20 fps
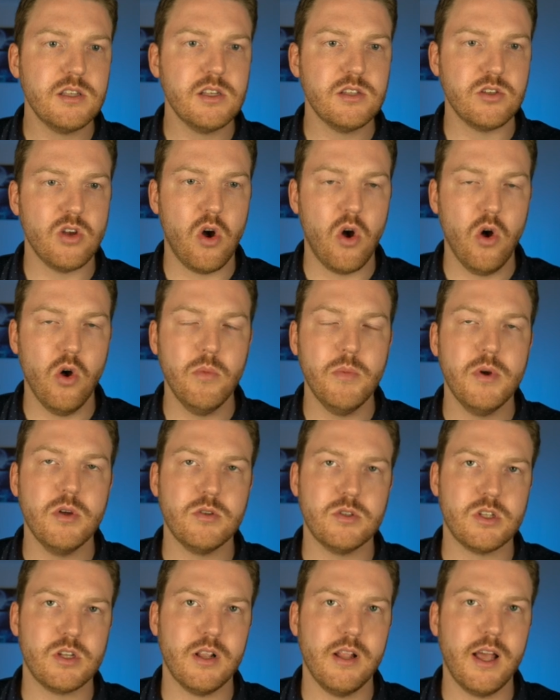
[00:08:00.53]
is
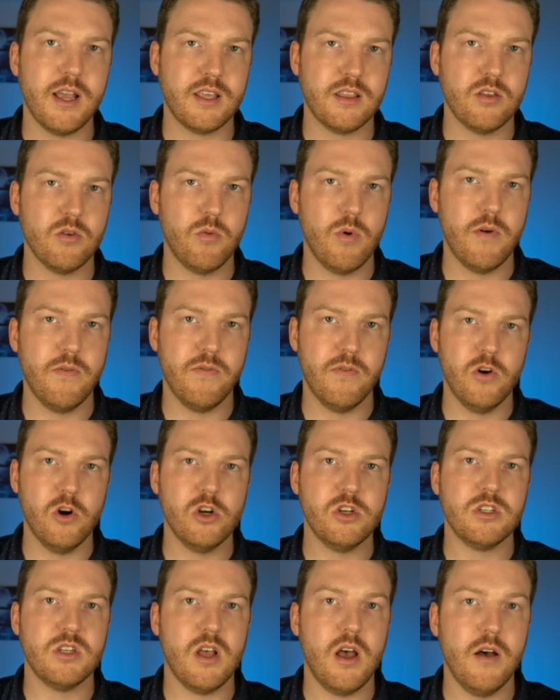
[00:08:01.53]
almost like the
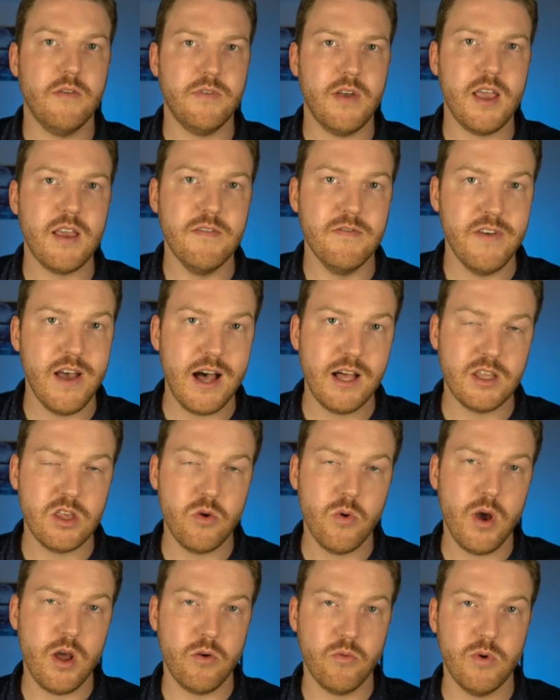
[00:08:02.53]
reverse of a
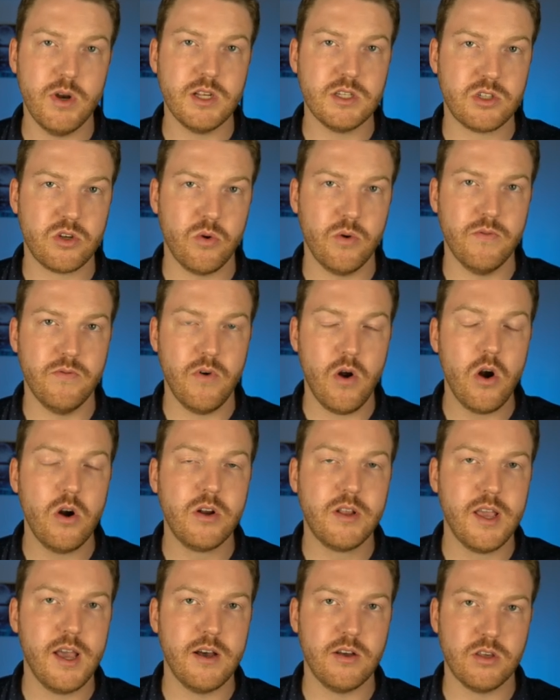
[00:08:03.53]
value at risk or
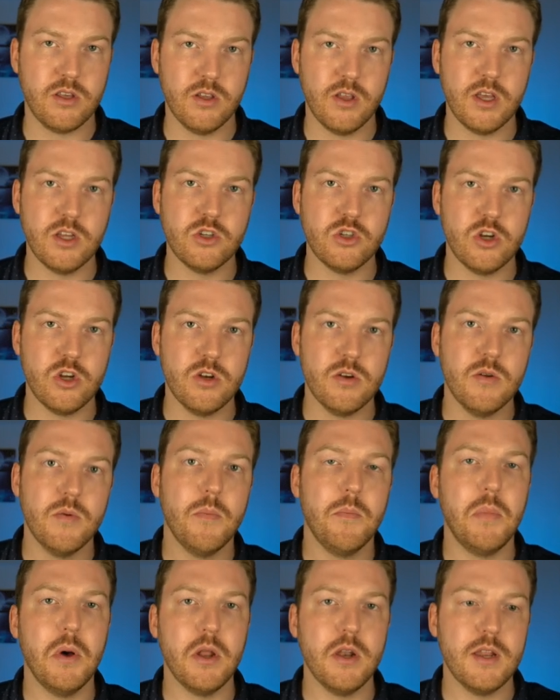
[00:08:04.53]
VAR calculation,
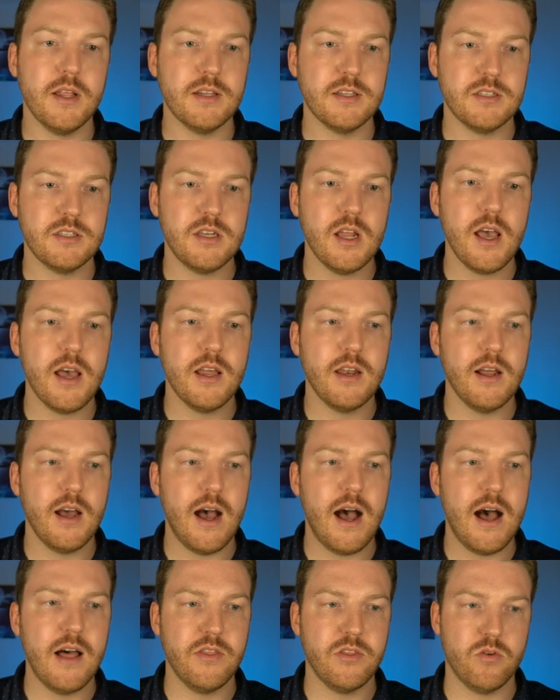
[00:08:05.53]
but instead
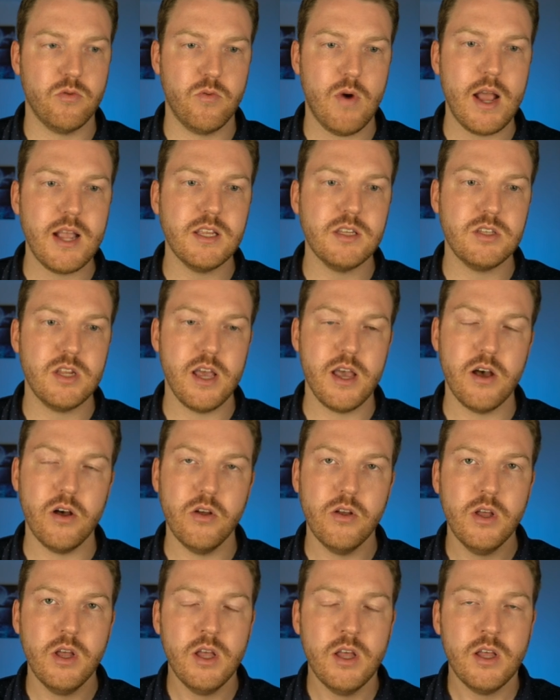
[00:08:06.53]
on the right
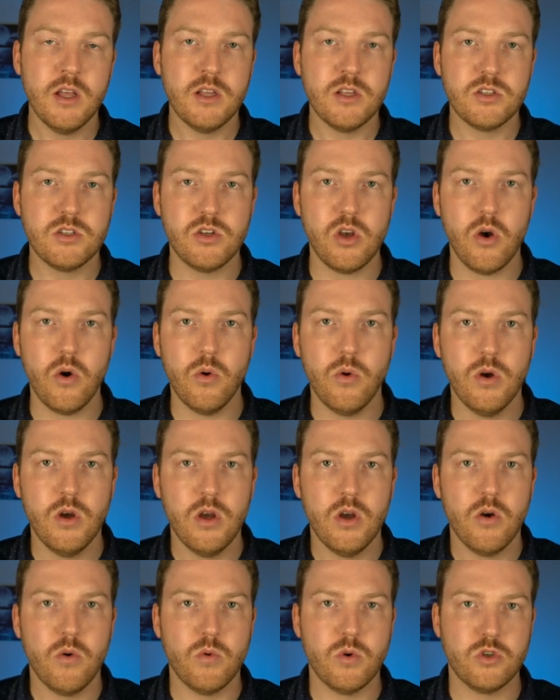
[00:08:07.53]
tail.
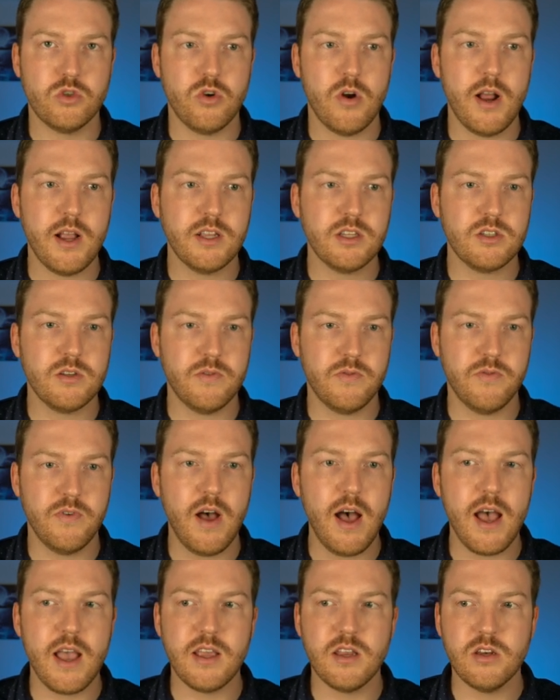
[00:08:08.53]
So we're trying to
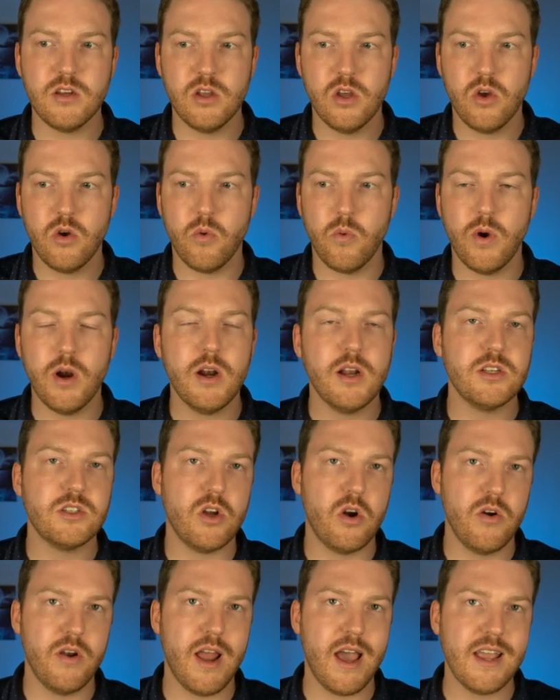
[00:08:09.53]
find where is
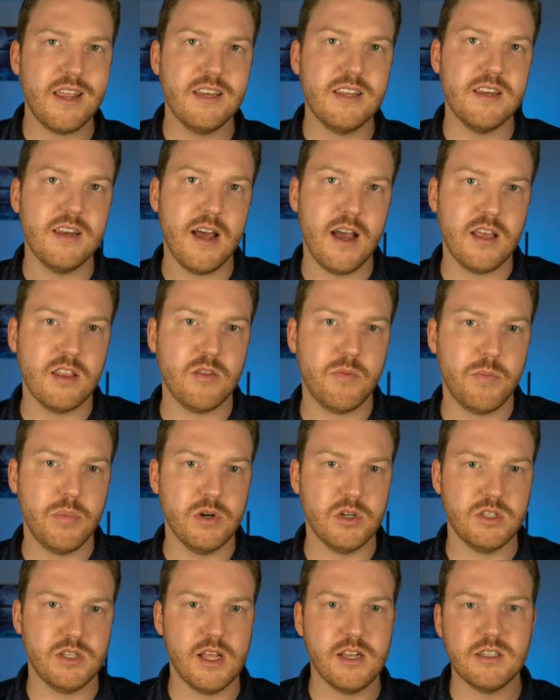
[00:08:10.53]
our 99th
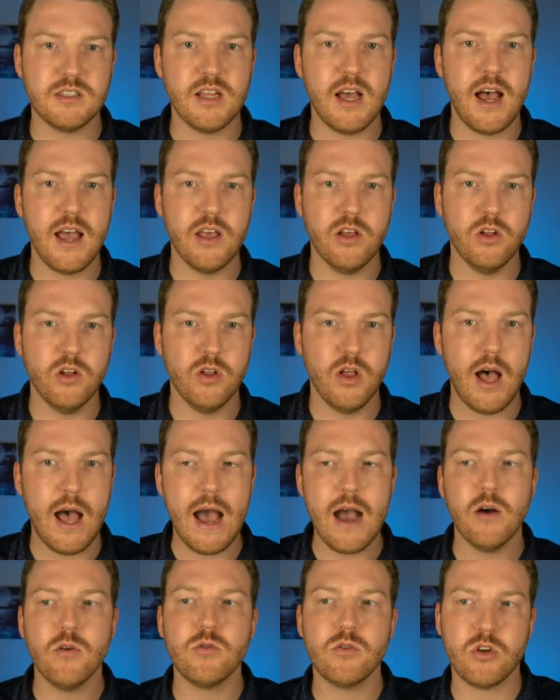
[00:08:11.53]
percentile
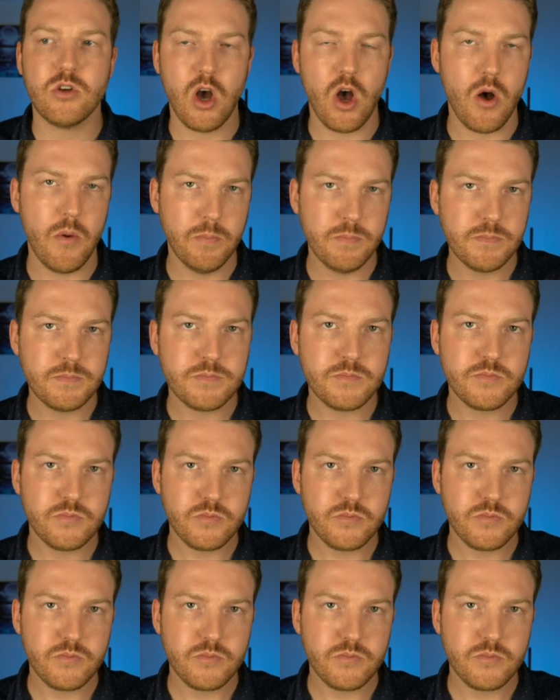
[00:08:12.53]
outcome